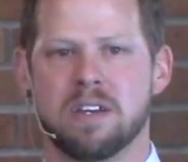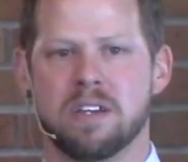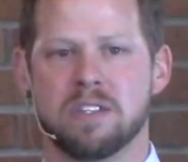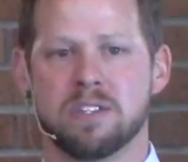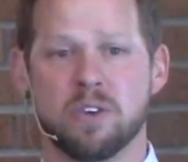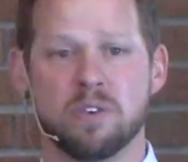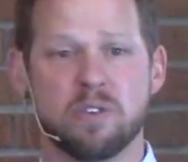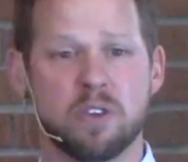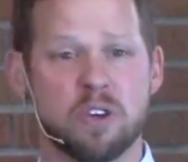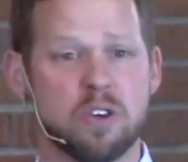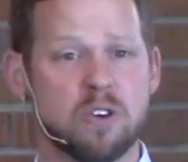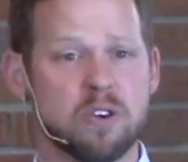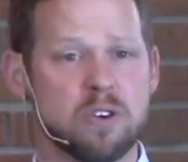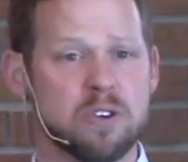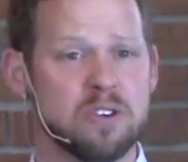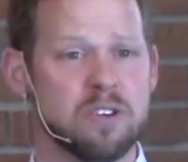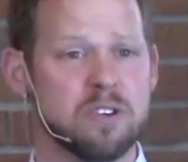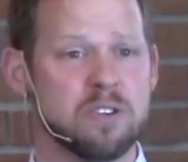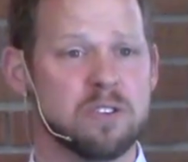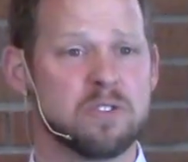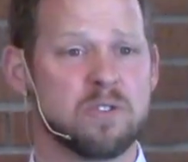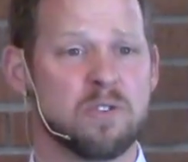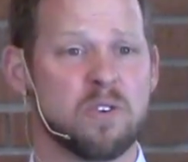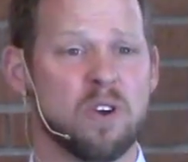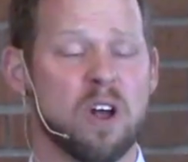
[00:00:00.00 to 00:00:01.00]
So the good
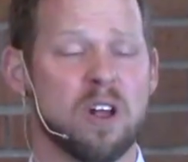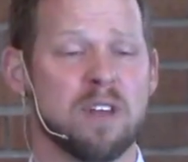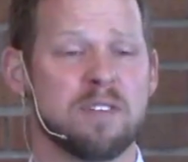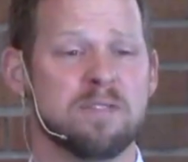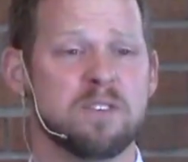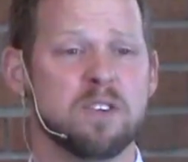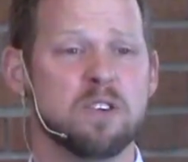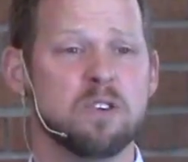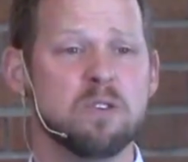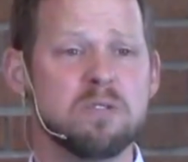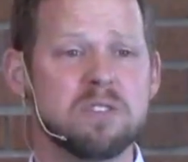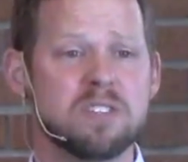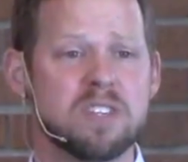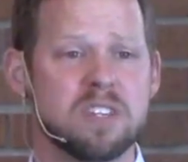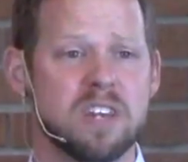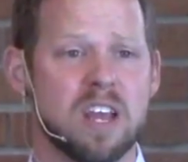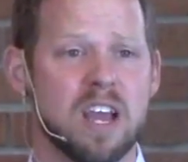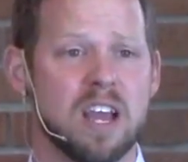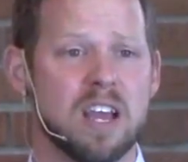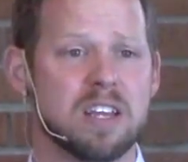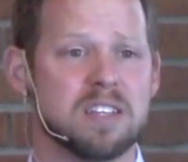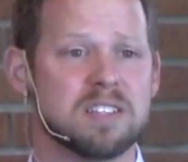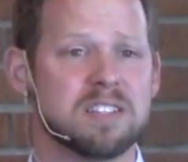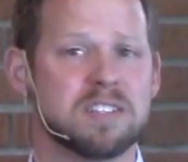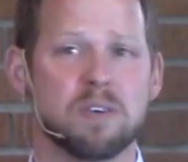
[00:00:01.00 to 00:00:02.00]
news for all of you
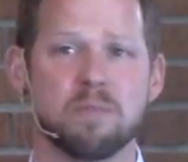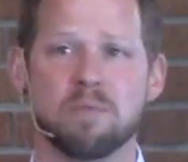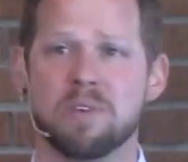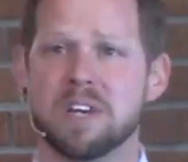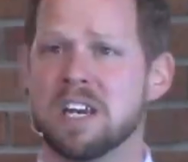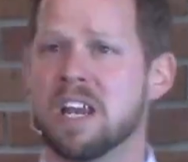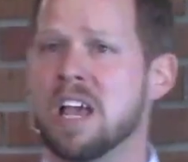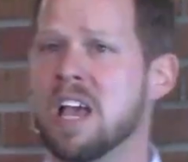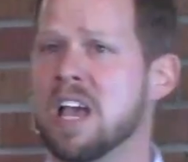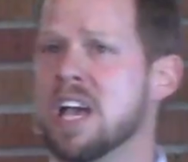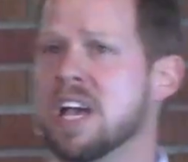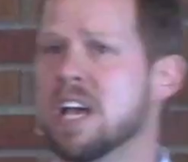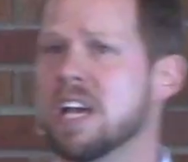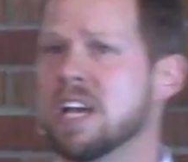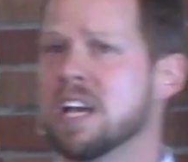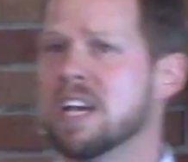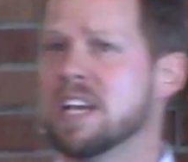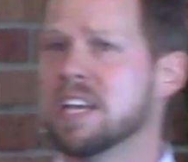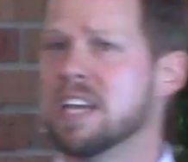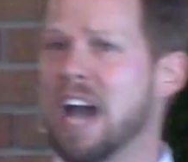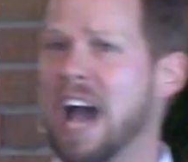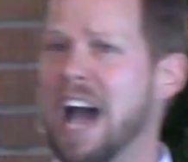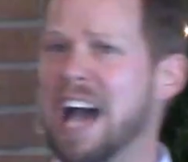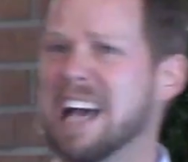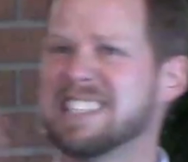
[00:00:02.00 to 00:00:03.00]
today is that when
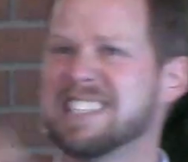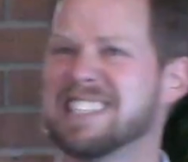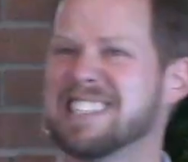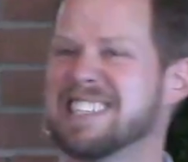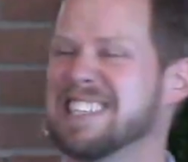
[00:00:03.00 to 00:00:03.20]
God